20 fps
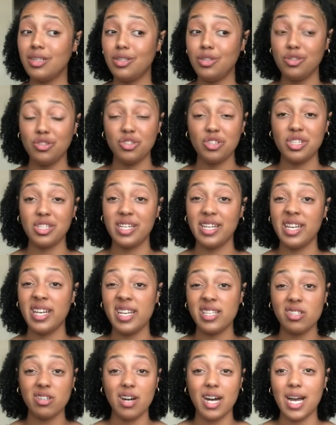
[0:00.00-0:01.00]

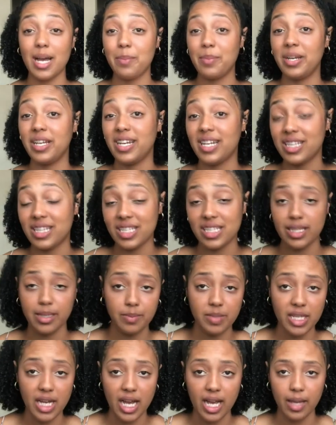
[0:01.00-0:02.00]
Usually it's all happening at the
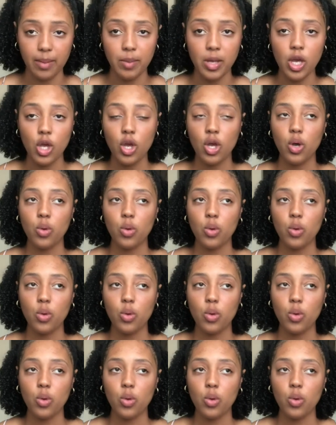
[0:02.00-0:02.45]
same time.